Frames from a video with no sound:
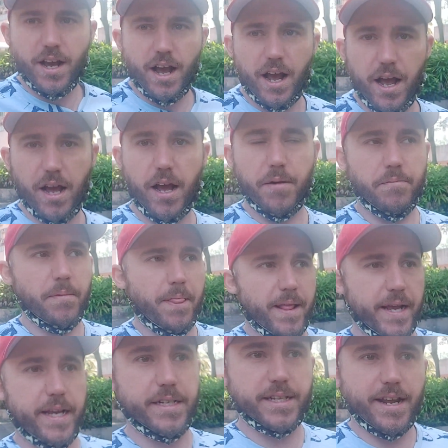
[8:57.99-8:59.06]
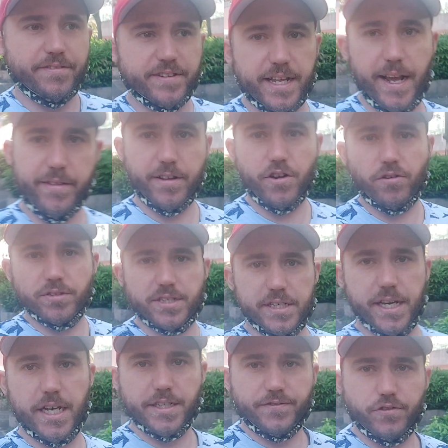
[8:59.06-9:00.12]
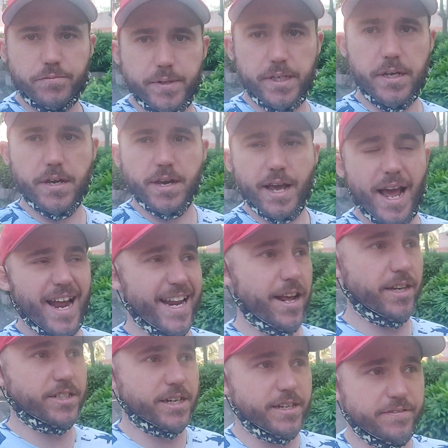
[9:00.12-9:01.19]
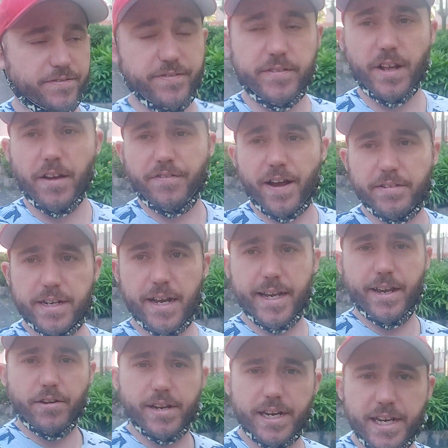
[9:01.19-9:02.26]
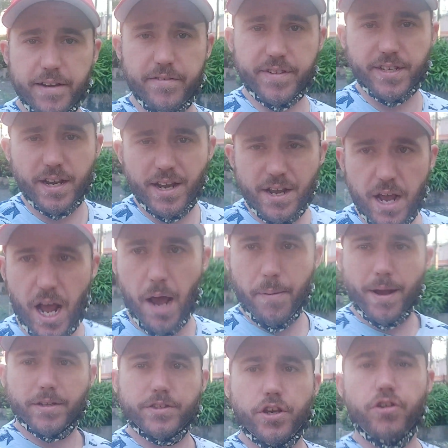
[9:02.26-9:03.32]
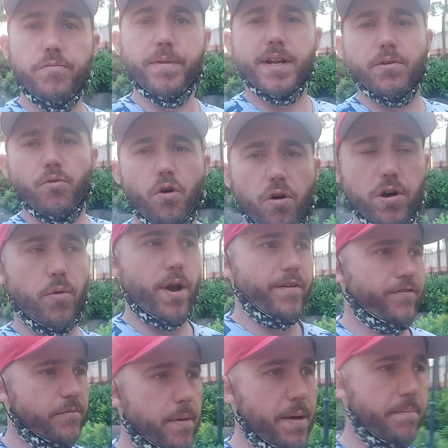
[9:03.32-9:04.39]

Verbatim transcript: Um, he's left it at the concierge for me. And he actually, I found out he only lives about a two minute walk away from my,